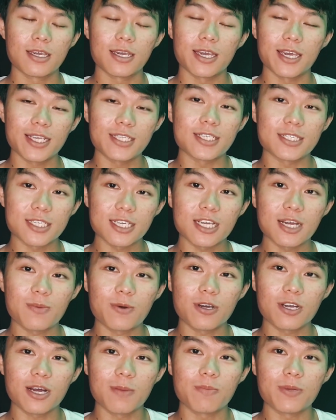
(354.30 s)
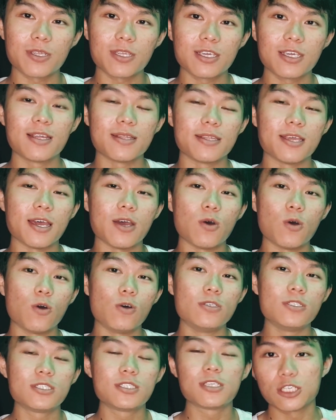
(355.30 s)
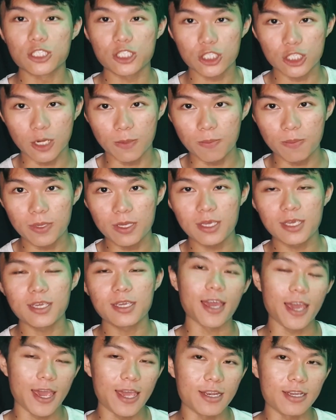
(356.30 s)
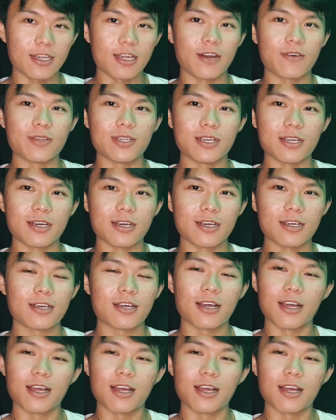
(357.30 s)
It's a Singapore company that owns Shopee and Garena.